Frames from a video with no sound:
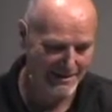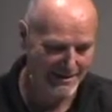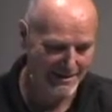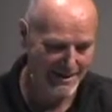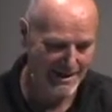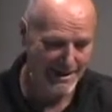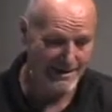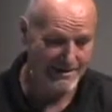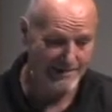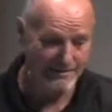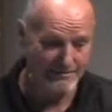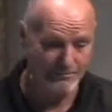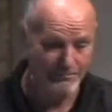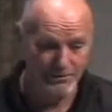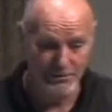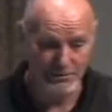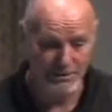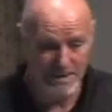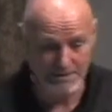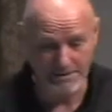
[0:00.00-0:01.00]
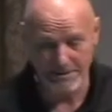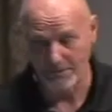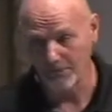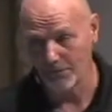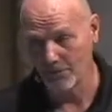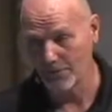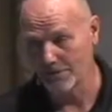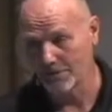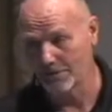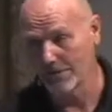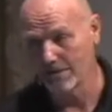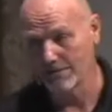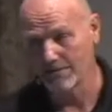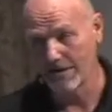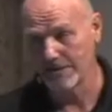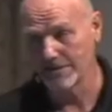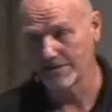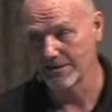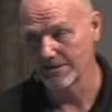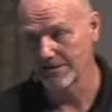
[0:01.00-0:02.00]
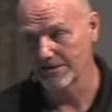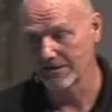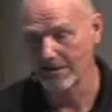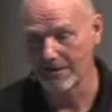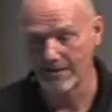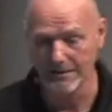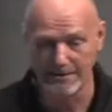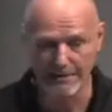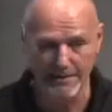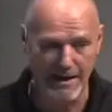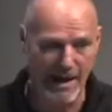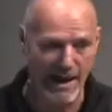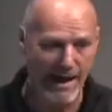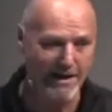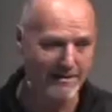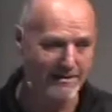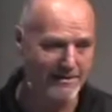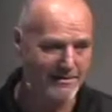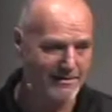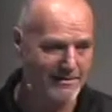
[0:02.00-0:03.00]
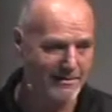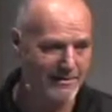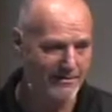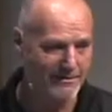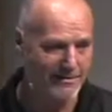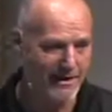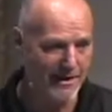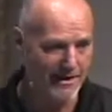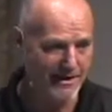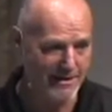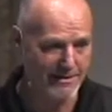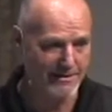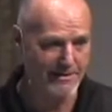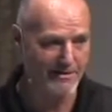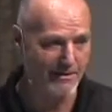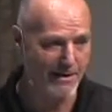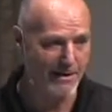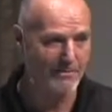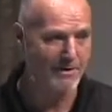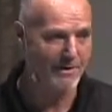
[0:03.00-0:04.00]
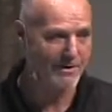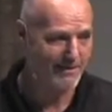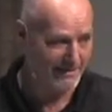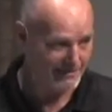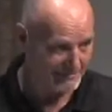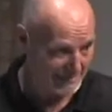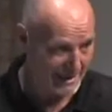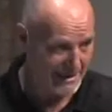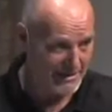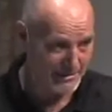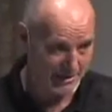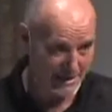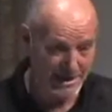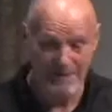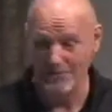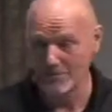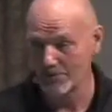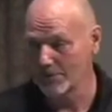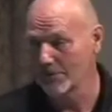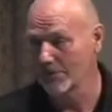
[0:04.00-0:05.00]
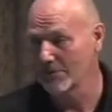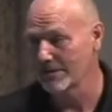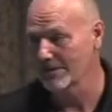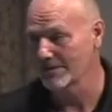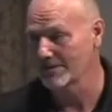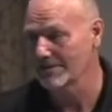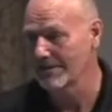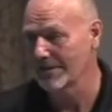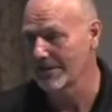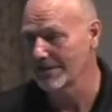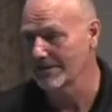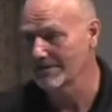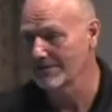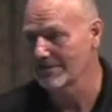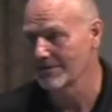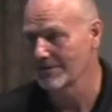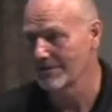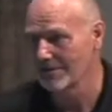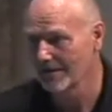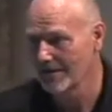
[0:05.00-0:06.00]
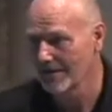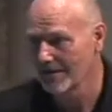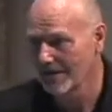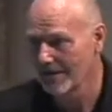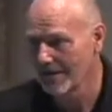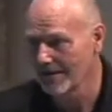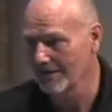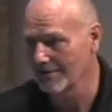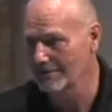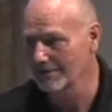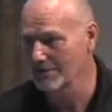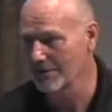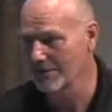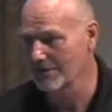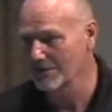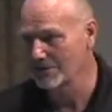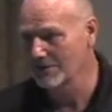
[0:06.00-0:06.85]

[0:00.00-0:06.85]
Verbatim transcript: uh, Strat's like fourth generation, you know, in the island. So uh, his grandmother, she had stories, and so uh, it was always